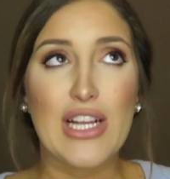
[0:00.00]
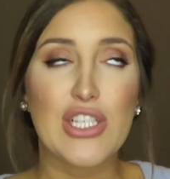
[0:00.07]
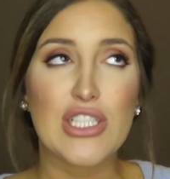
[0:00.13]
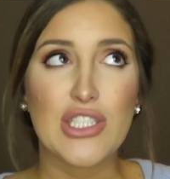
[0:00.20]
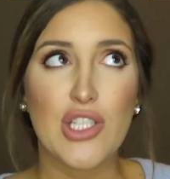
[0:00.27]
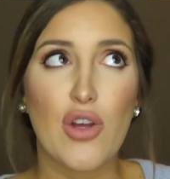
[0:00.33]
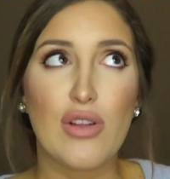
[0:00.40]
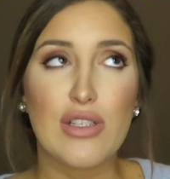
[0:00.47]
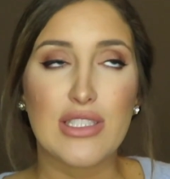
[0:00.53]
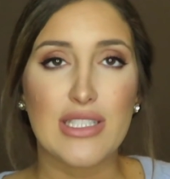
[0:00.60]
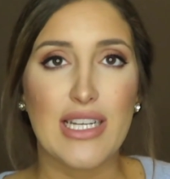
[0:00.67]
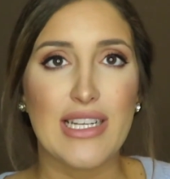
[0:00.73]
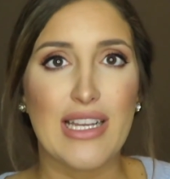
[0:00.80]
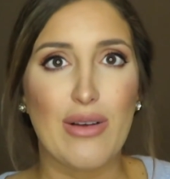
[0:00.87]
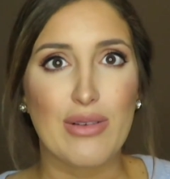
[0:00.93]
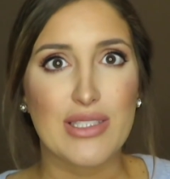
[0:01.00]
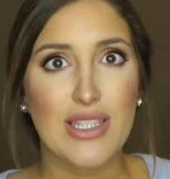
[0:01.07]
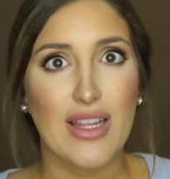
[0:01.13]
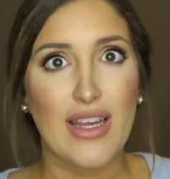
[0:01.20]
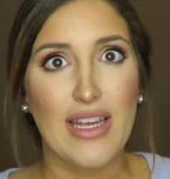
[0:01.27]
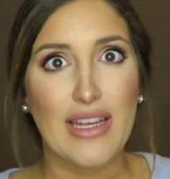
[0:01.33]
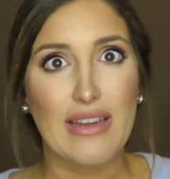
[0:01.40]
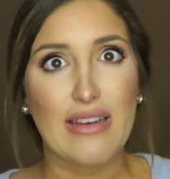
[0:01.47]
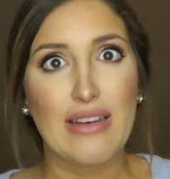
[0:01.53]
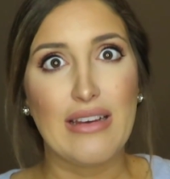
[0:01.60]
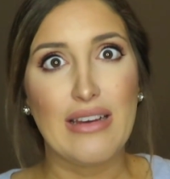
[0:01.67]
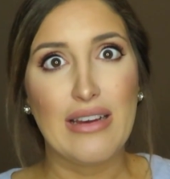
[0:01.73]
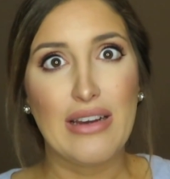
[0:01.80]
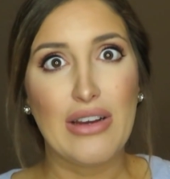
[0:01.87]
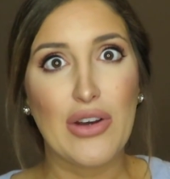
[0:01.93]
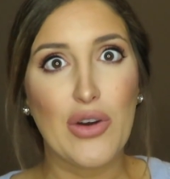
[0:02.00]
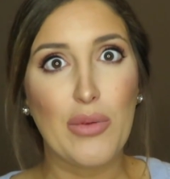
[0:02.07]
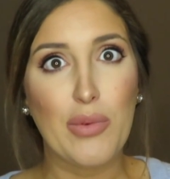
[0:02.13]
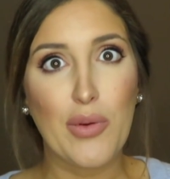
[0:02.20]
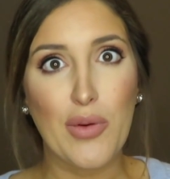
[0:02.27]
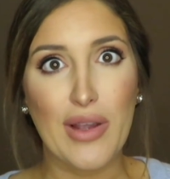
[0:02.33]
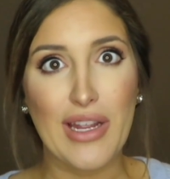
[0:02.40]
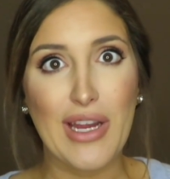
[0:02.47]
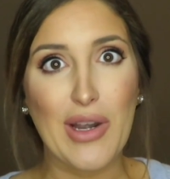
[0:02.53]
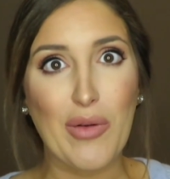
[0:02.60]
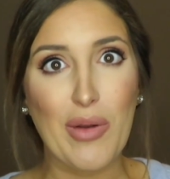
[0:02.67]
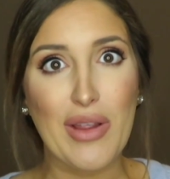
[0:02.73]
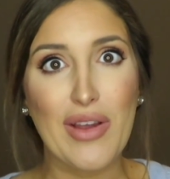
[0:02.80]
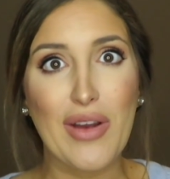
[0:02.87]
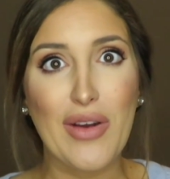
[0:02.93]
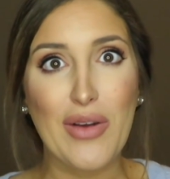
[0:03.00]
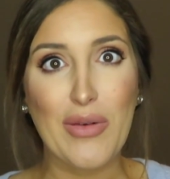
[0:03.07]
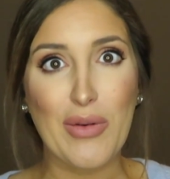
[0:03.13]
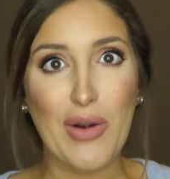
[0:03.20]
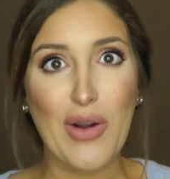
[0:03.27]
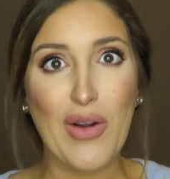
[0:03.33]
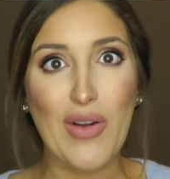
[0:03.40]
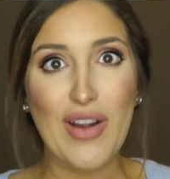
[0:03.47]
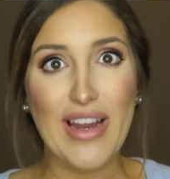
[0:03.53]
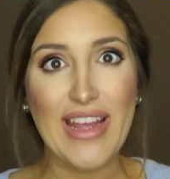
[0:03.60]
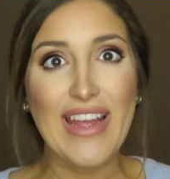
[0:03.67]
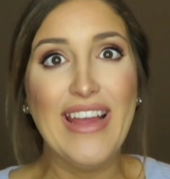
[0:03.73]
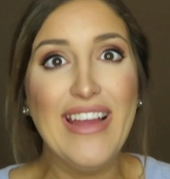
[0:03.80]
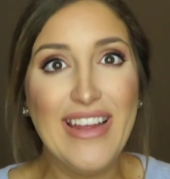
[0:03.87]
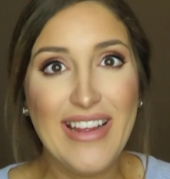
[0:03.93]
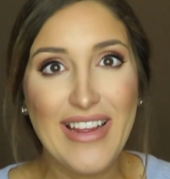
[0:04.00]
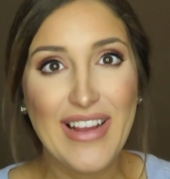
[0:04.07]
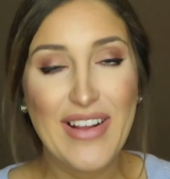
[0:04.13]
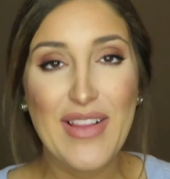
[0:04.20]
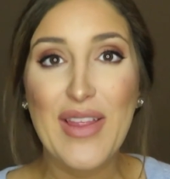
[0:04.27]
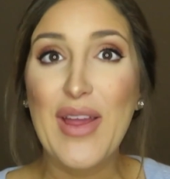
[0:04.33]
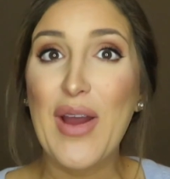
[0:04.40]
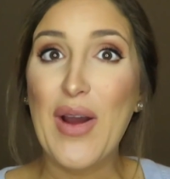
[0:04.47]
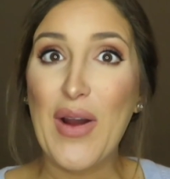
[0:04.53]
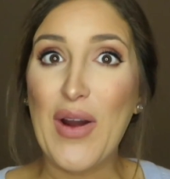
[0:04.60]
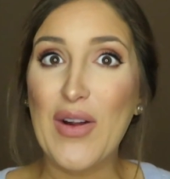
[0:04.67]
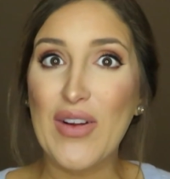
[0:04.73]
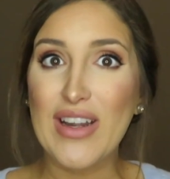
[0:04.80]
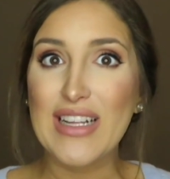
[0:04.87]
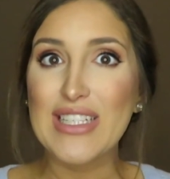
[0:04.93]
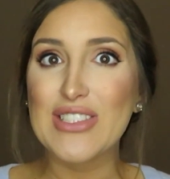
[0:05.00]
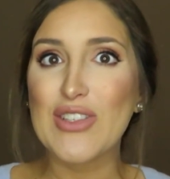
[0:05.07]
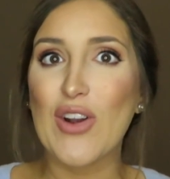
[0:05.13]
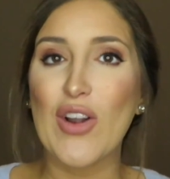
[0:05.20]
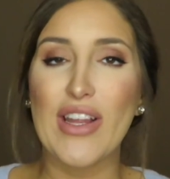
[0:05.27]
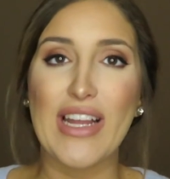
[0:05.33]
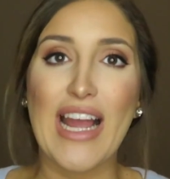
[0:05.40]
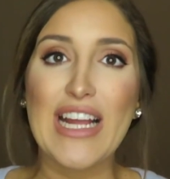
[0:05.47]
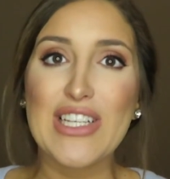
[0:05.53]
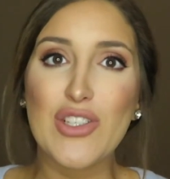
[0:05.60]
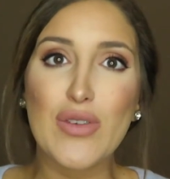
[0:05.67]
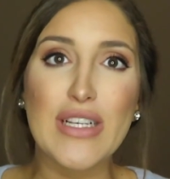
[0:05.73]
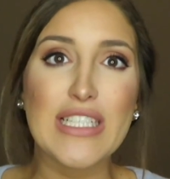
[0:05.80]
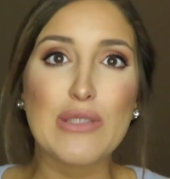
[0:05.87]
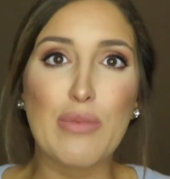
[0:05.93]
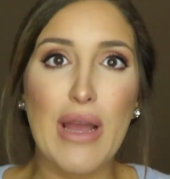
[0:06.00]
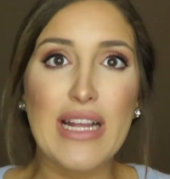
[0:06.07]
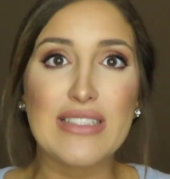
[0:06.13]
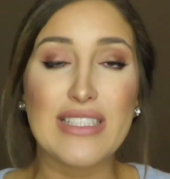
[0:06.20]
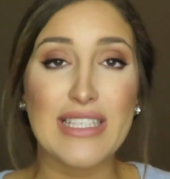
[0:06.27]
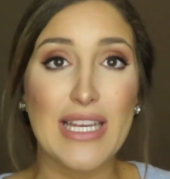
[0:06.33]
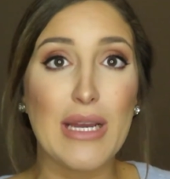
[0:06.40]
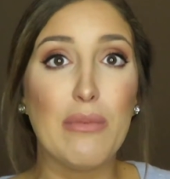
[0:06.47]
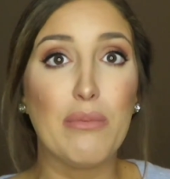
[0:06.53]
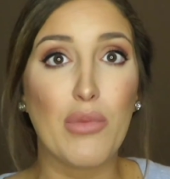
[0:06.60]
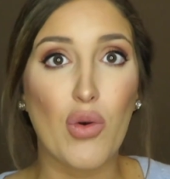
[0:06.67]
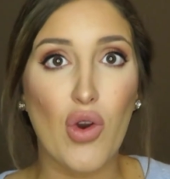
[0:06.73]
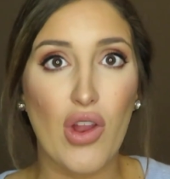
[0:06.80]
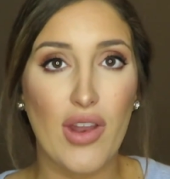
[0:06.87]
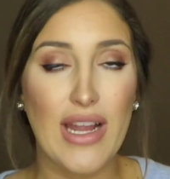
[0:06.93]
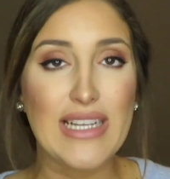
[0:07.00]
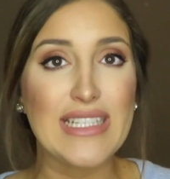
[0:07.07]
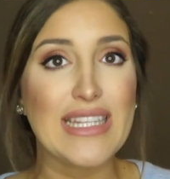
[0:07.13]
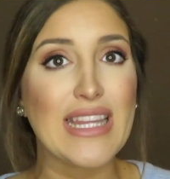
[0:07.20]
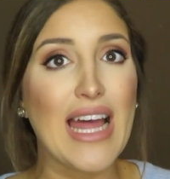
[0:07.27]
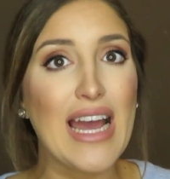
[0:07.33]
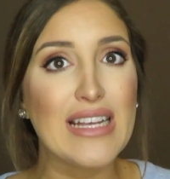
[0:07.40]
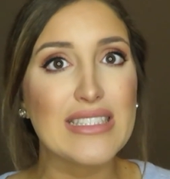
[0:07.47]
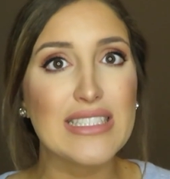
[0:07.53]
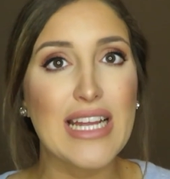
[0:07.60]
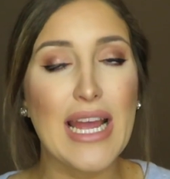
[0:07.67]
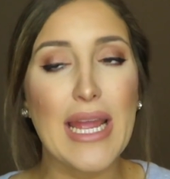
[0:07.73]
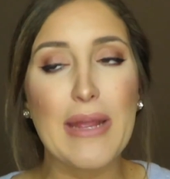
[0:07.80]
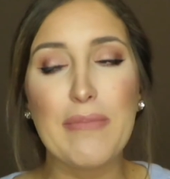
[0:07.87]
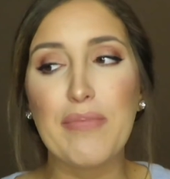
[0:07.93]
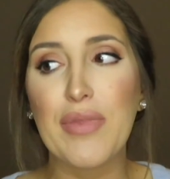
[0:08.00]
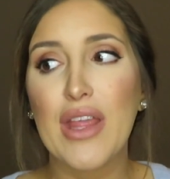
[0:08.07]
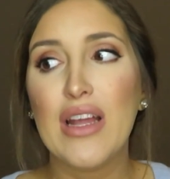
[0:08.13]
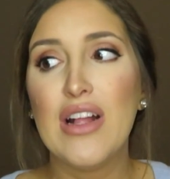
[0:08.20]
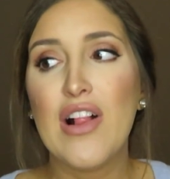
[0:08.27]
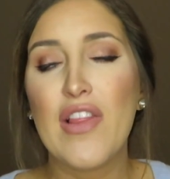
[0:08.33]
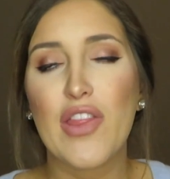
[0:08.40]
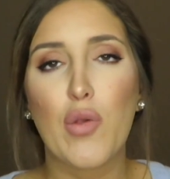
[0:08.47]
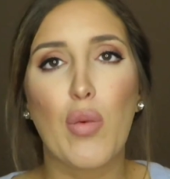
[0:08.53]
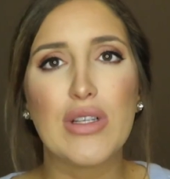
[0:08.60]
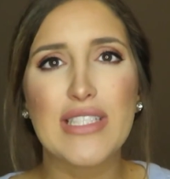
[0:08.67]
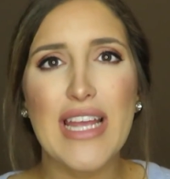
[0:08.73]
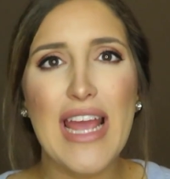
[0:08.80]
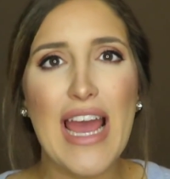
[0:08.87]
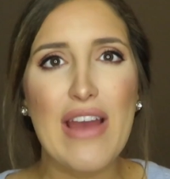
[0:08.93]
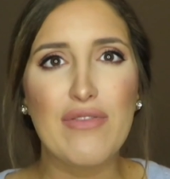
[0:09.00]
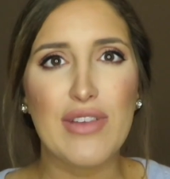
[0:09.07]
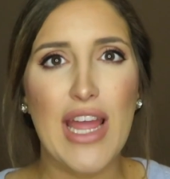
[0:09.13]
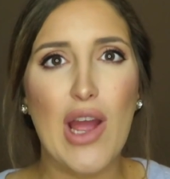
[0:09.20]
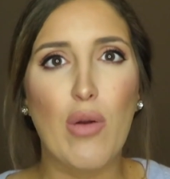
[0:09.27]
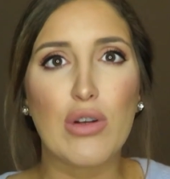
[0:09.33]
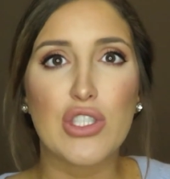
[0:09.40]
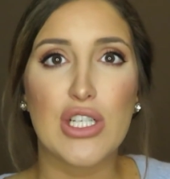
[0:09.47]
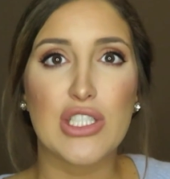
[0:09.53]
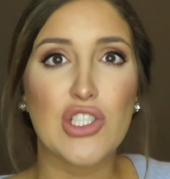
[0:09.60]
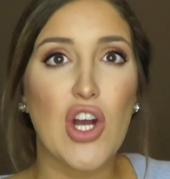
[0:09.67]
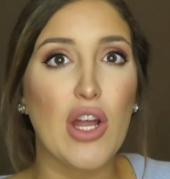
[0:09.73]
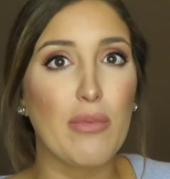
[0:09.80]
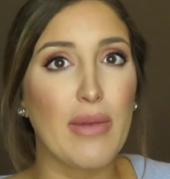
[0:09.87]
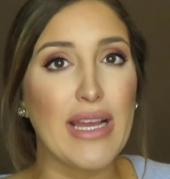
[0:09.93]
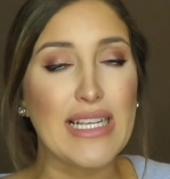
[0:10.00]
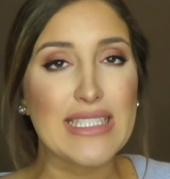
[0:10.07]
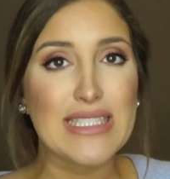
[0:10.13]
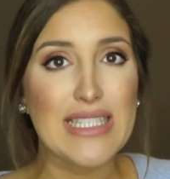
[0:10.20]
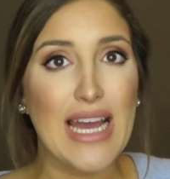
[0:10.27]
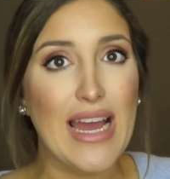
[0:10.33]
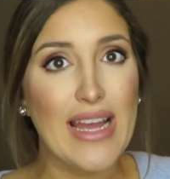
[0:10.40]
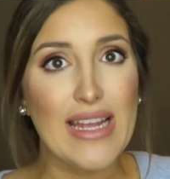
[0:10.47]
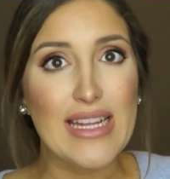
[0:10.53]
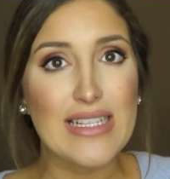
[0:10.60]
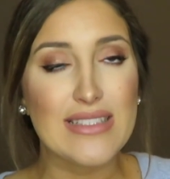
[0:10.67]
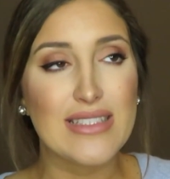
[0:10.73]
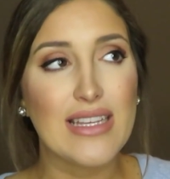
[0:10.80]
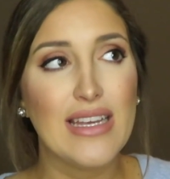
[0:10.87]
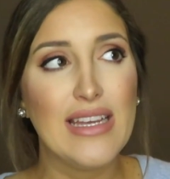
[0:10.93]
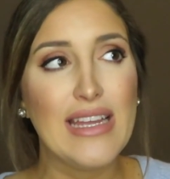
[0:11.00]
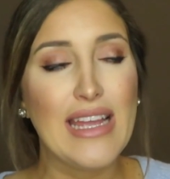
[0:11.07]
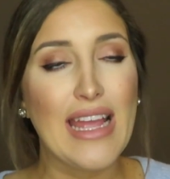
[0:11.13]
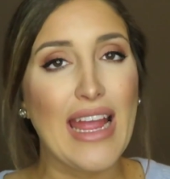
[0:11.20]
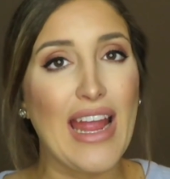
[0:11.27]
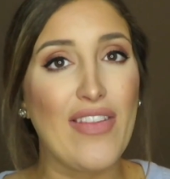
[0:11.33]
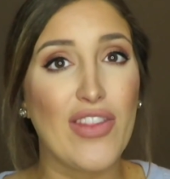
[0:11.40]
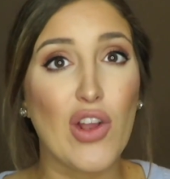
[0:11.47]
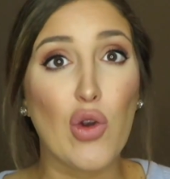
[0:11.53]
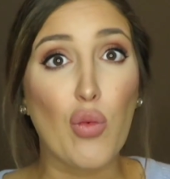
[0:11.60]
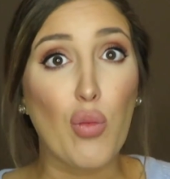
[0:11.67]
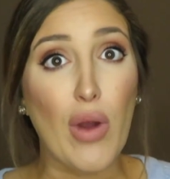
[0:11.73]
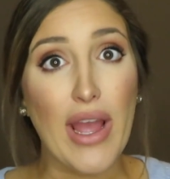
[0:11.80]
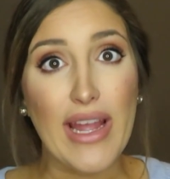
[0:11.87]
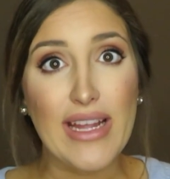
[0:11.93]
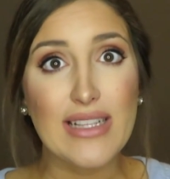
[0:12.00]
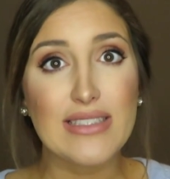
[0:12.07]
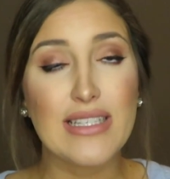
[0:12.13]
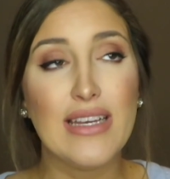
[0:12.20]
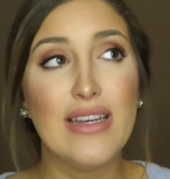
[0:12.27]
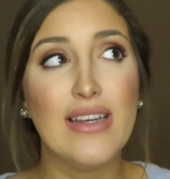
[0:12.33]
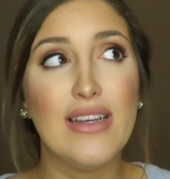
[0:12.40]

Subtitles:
just noticed it and I was like, oh boy, here we go. We're already starting. I do expect to get more than I did last time. The ones I have now are just on my sides and they're white.